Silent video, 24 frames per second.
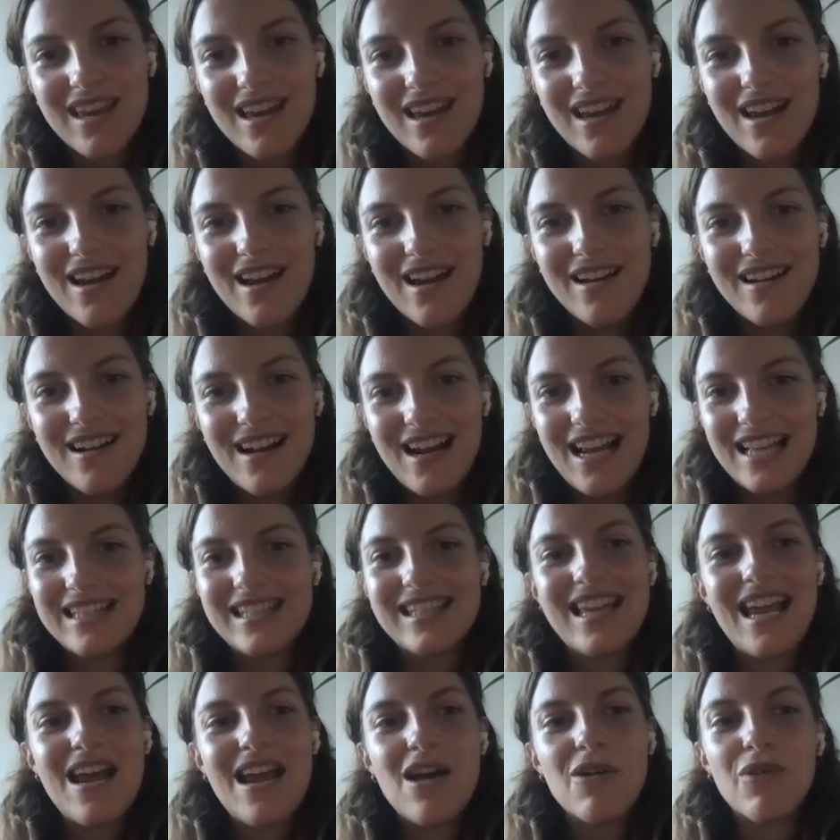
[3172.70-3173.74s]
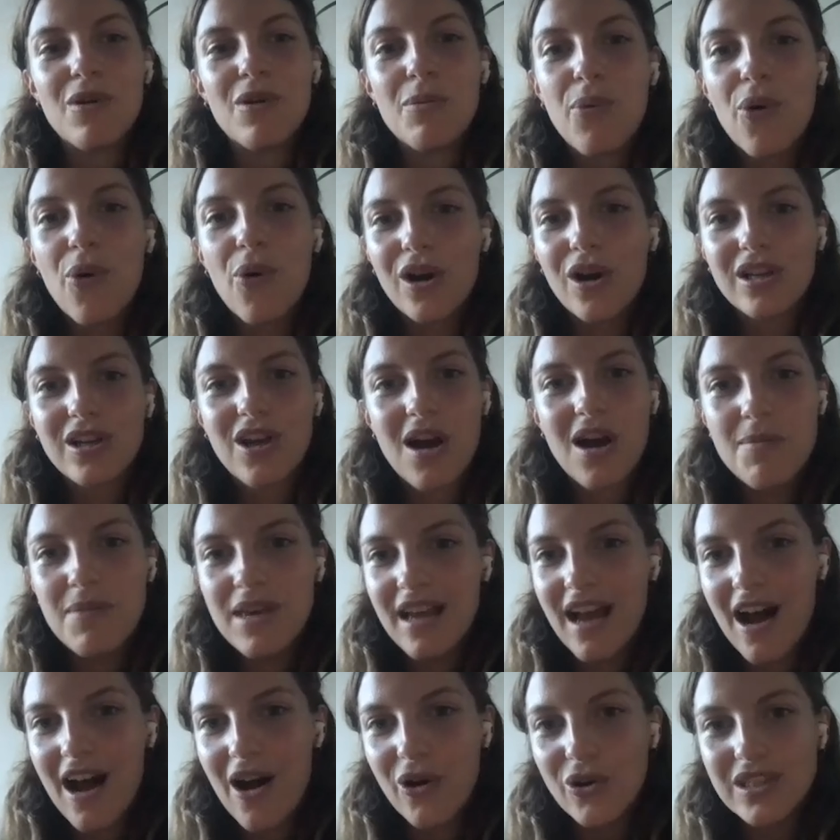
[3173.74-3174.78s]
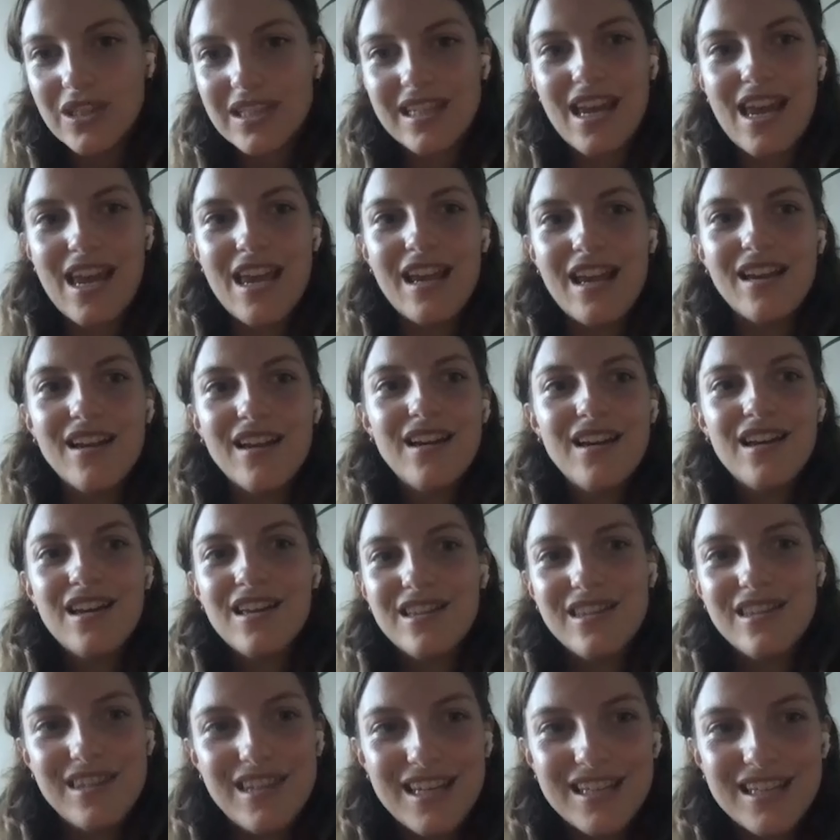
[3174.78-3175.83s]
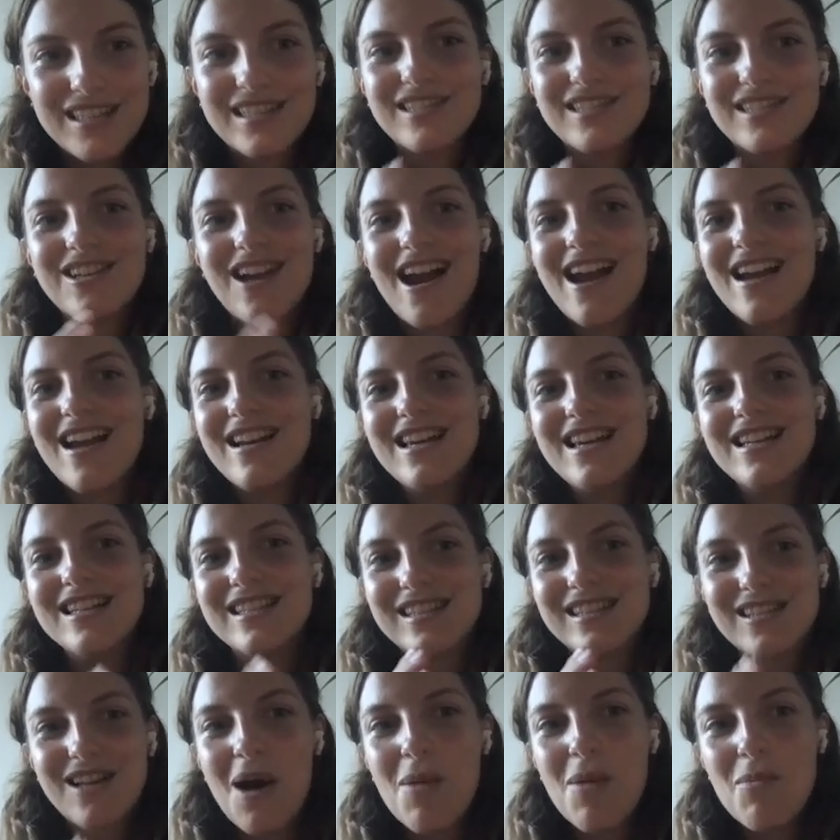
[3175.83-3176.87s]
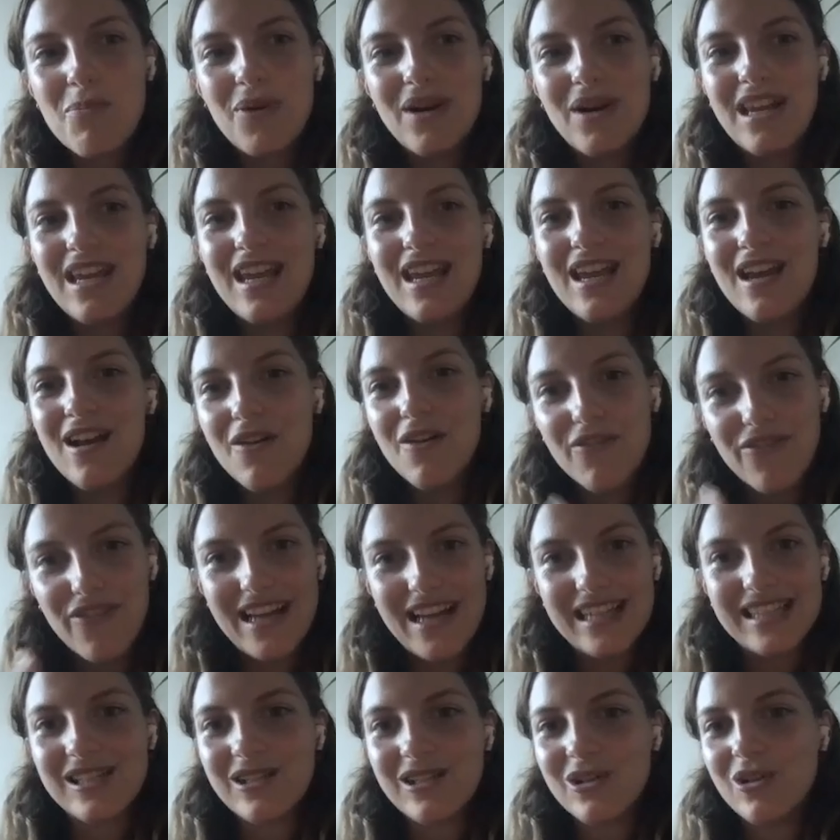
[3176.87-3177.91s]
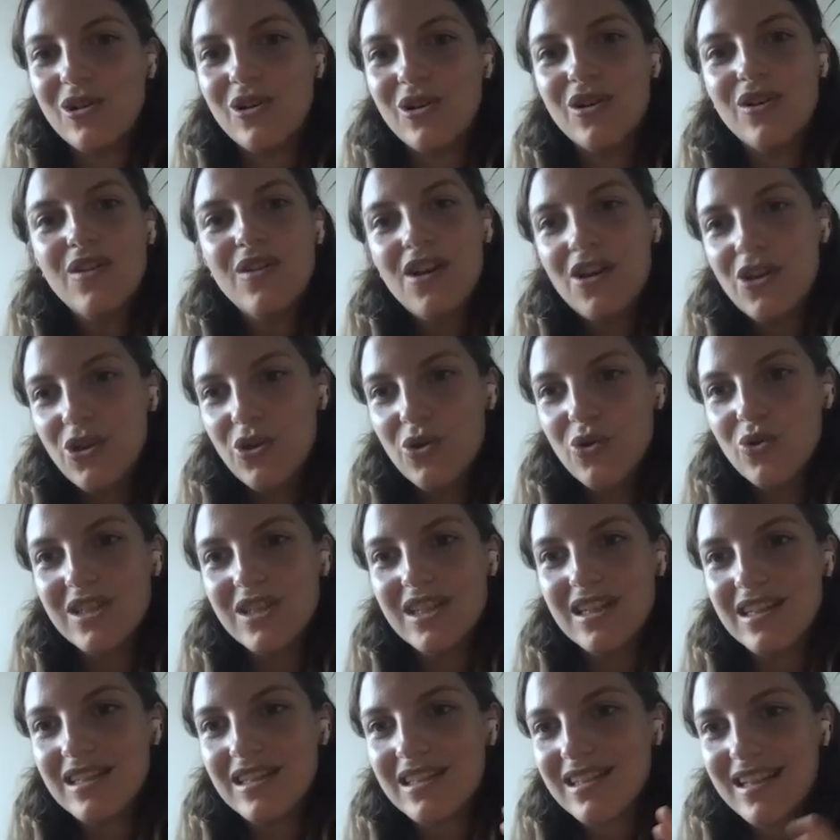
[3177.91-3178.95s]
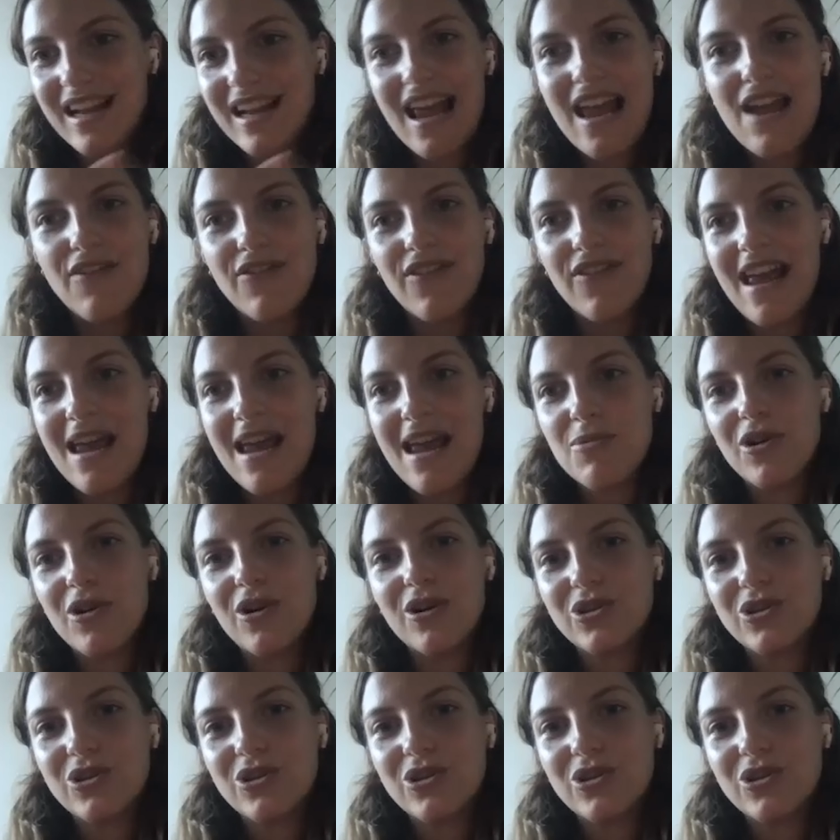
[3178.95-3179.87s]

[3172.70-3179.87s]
let's say, a report coming out saying this Chinese company vessel uses slave labor